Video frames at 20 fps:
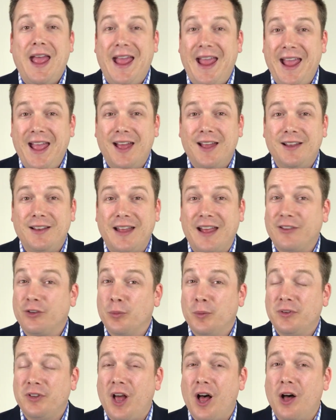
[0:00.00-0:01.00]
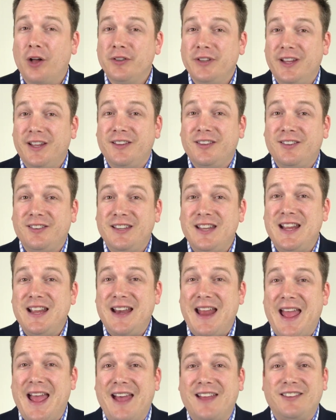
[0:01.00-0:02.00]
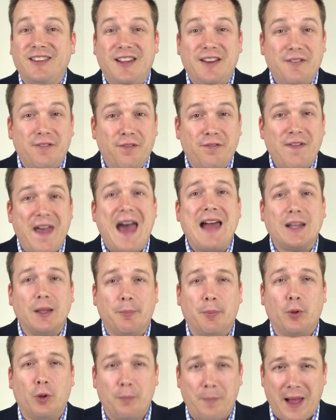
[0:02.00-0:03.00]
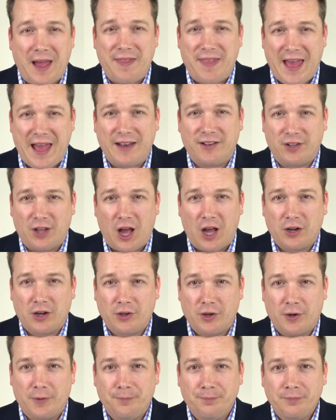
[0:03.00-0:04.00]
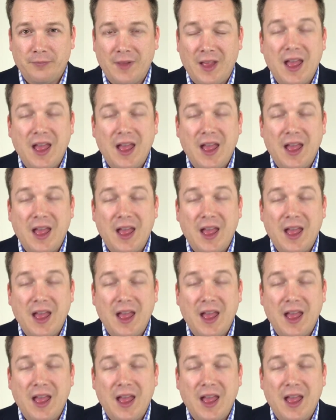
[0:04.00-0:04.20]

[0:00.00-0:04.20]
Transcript: and as a result is seen as infallible by that doctor.